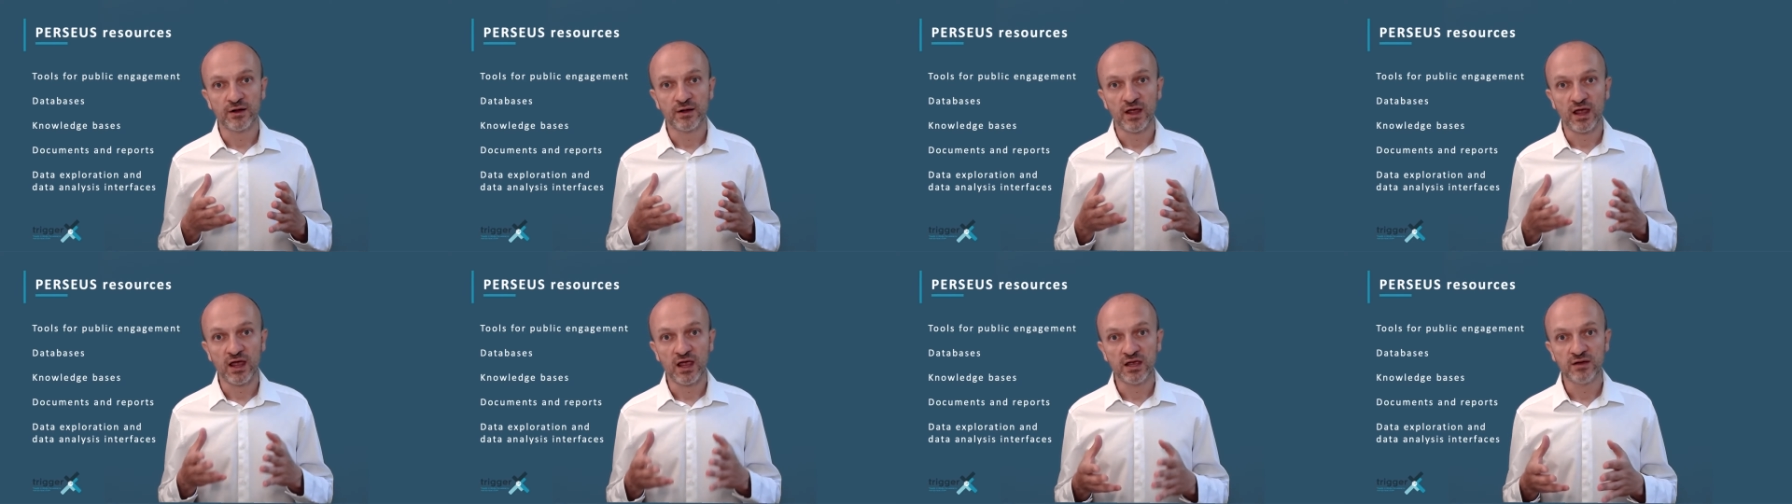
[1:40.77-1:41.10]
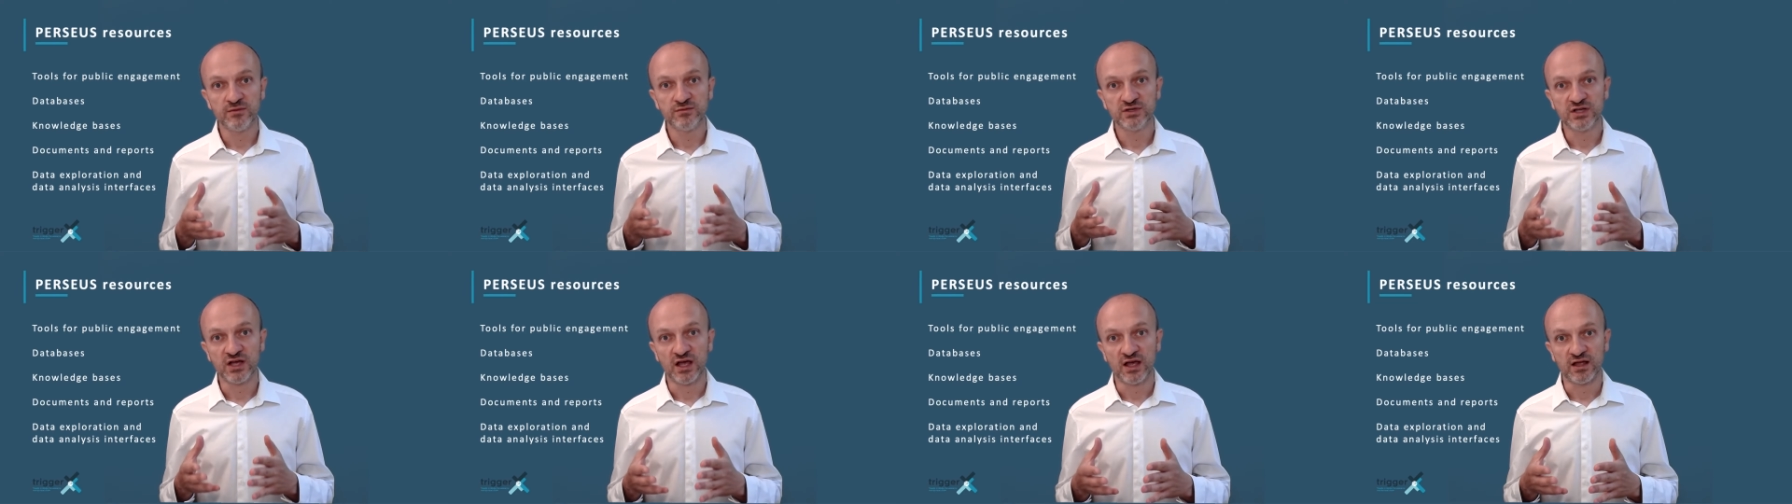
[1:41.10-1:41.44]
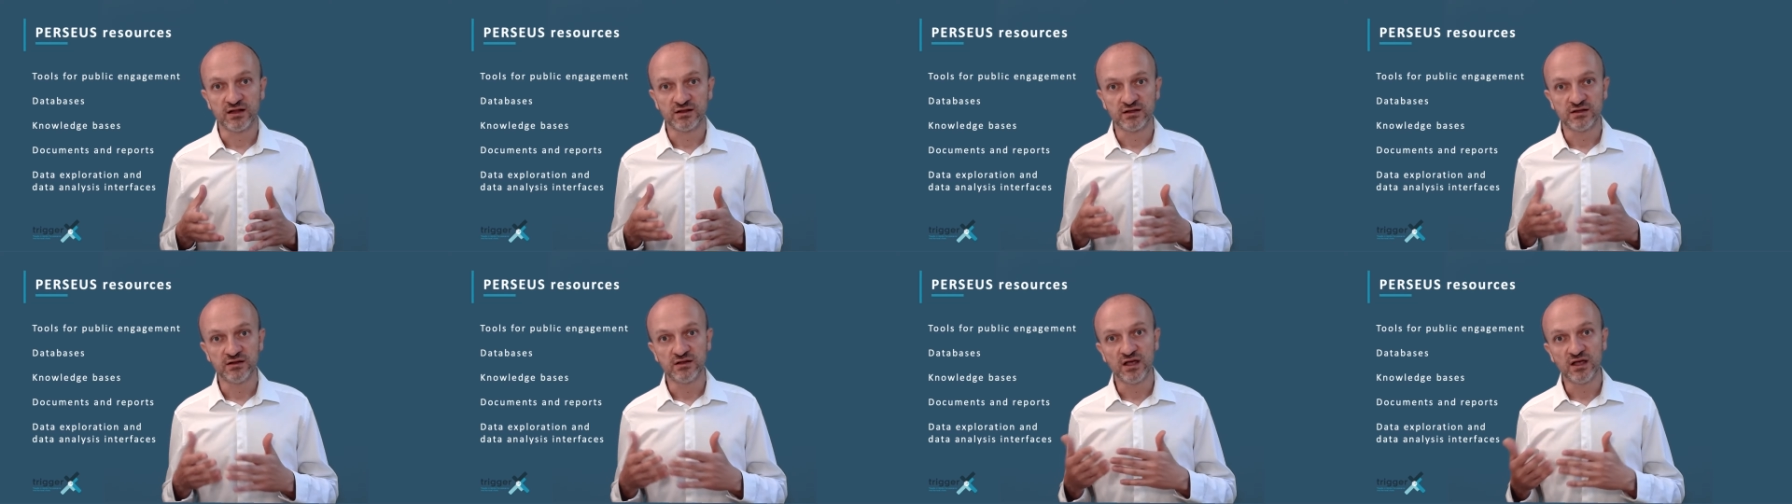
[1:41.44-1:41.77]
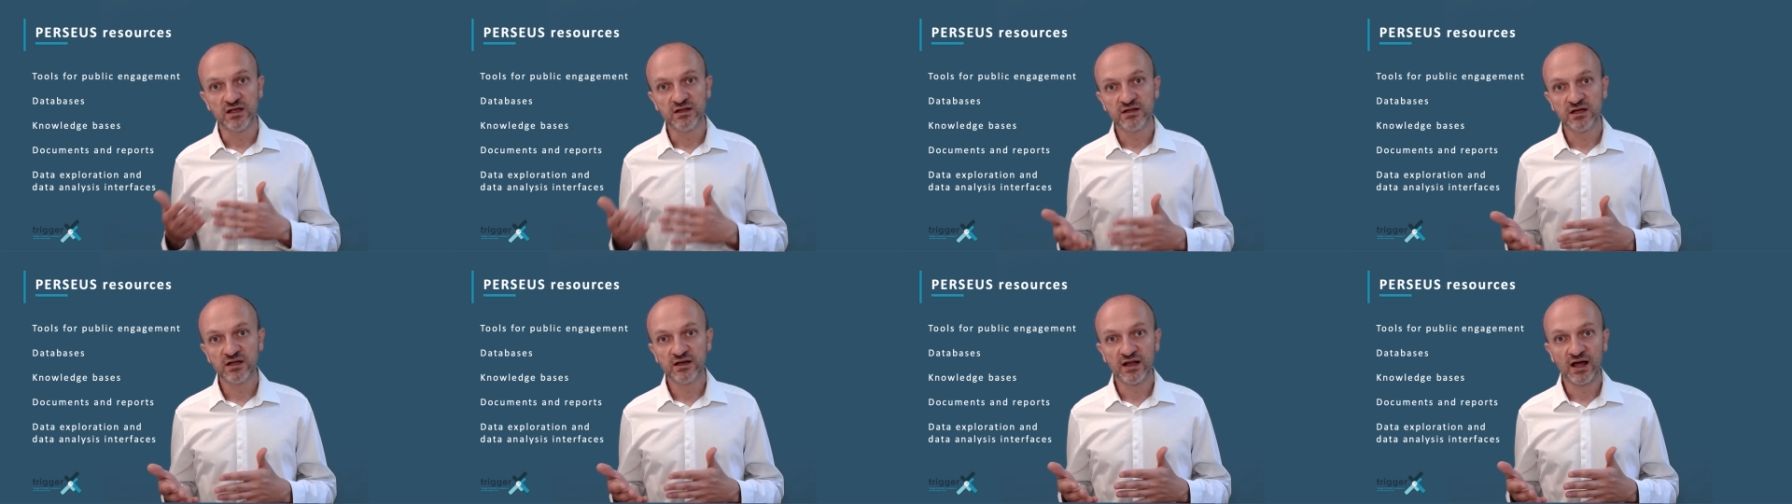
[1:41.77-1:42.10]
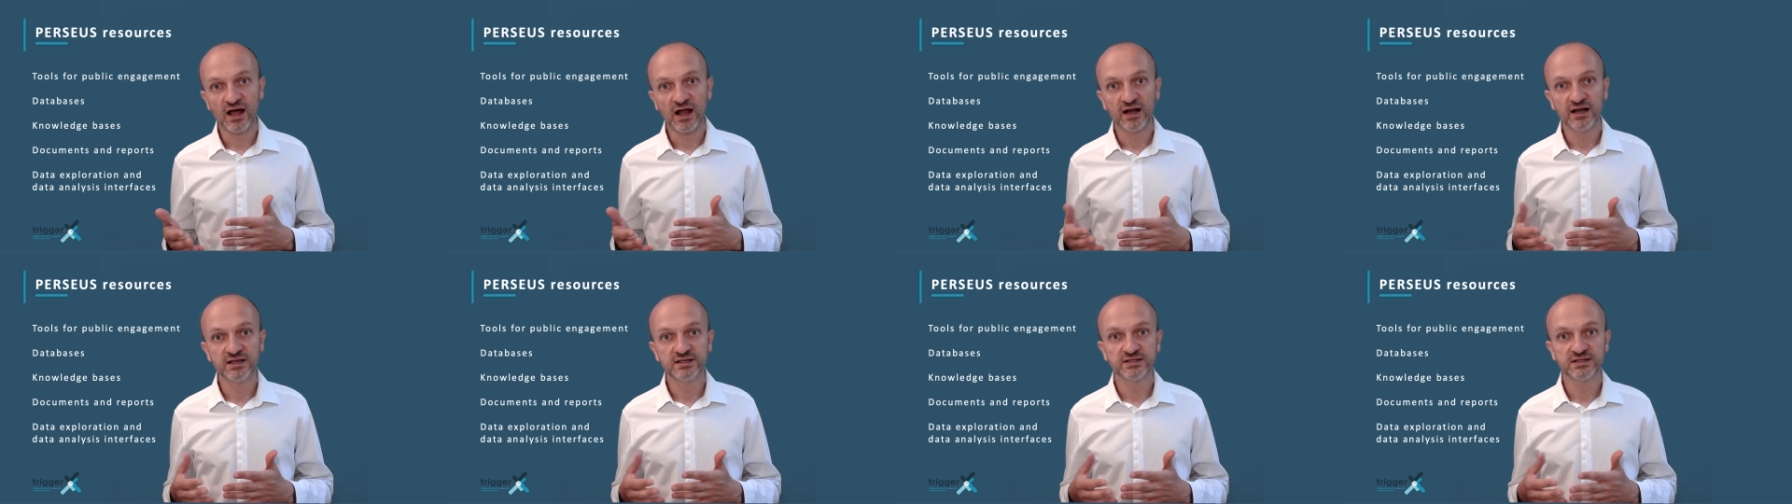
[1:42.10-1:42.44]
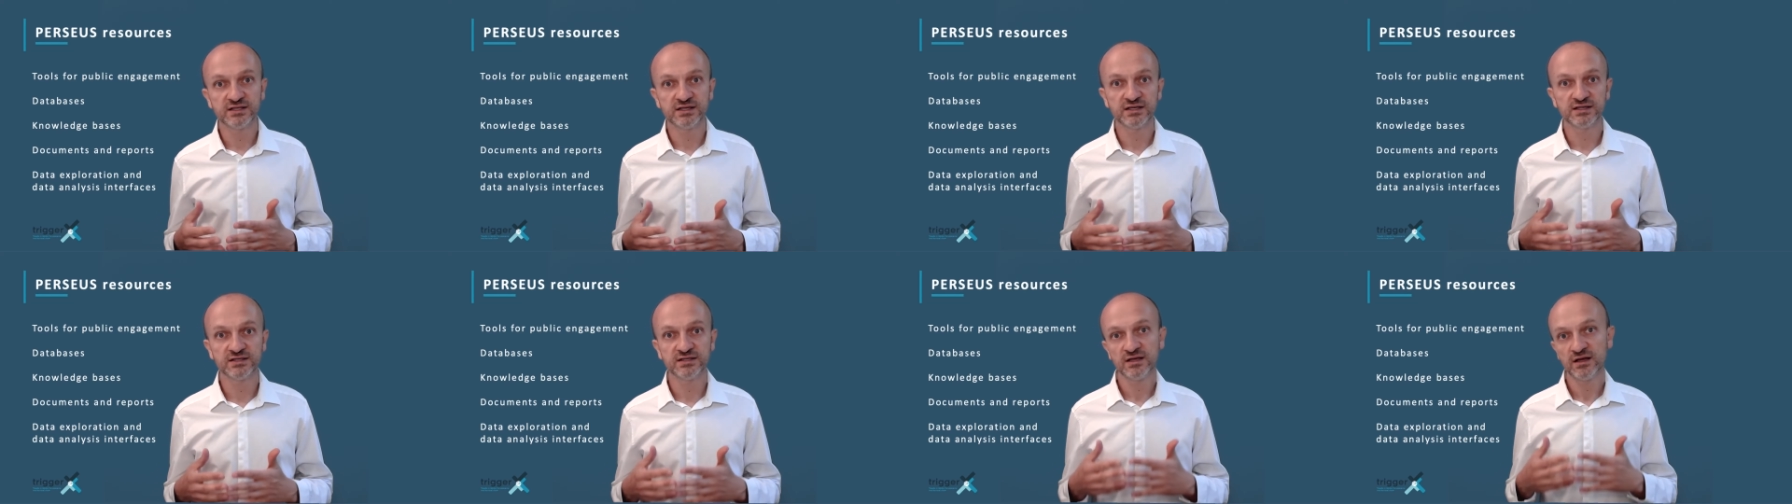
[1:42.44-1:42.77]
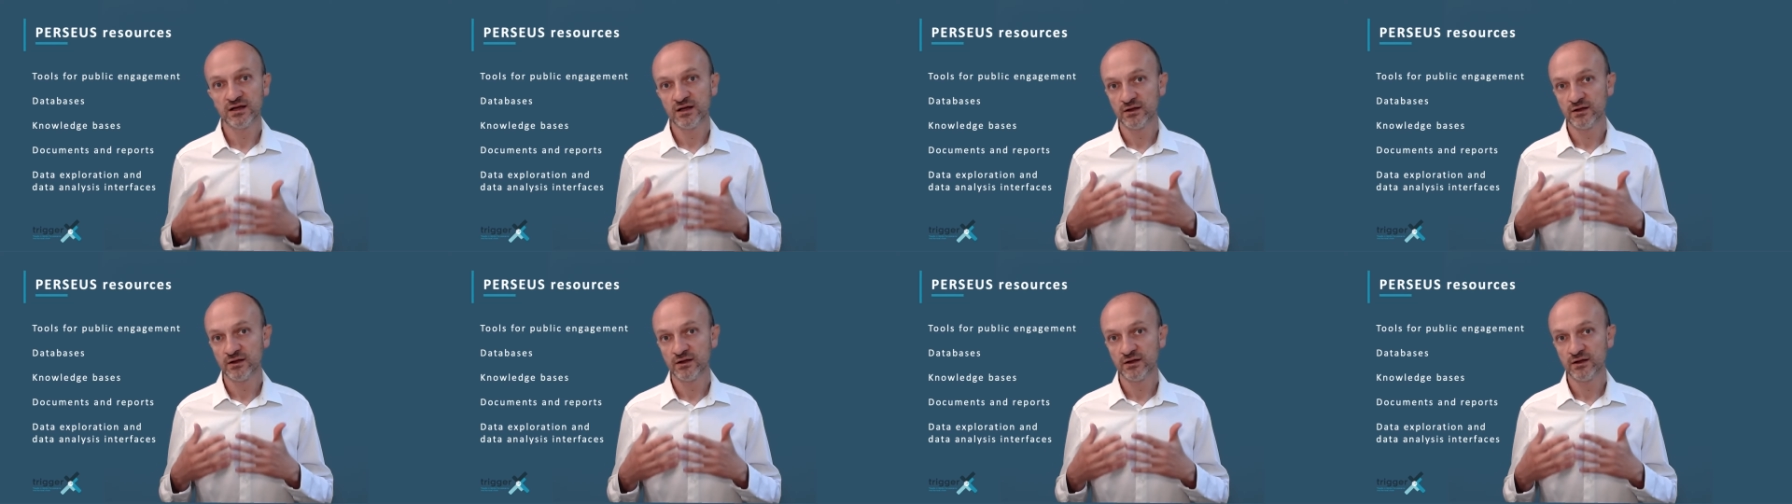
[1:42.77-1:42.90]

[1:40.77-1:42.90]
aimed at data analysis,